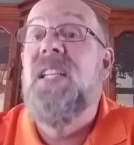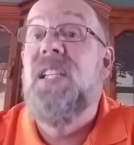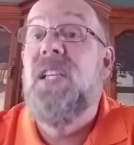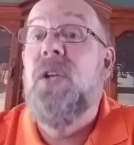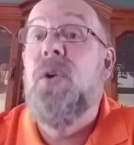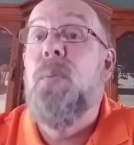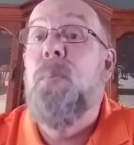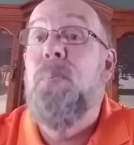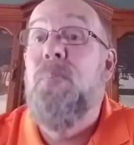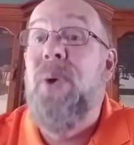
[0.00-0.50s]
is
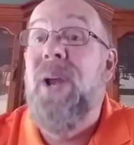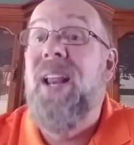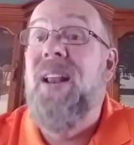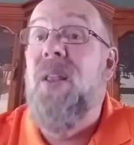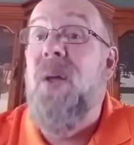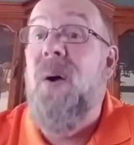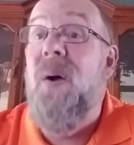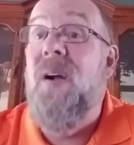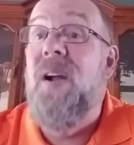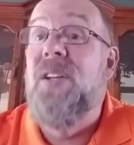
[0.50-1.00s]
pretty
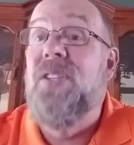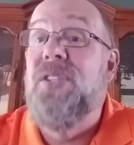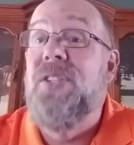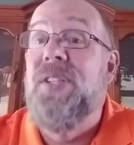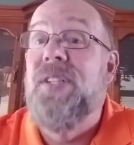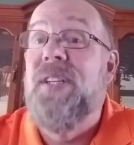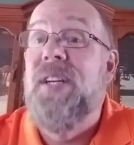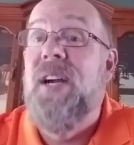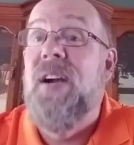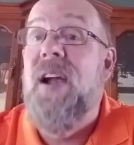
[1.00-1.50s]
large,
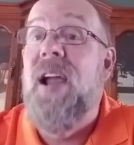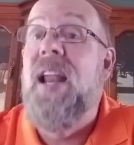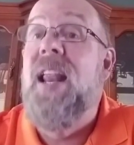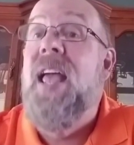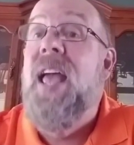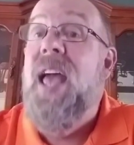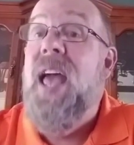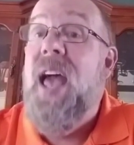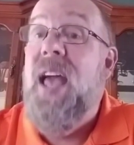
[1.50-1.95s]
all right?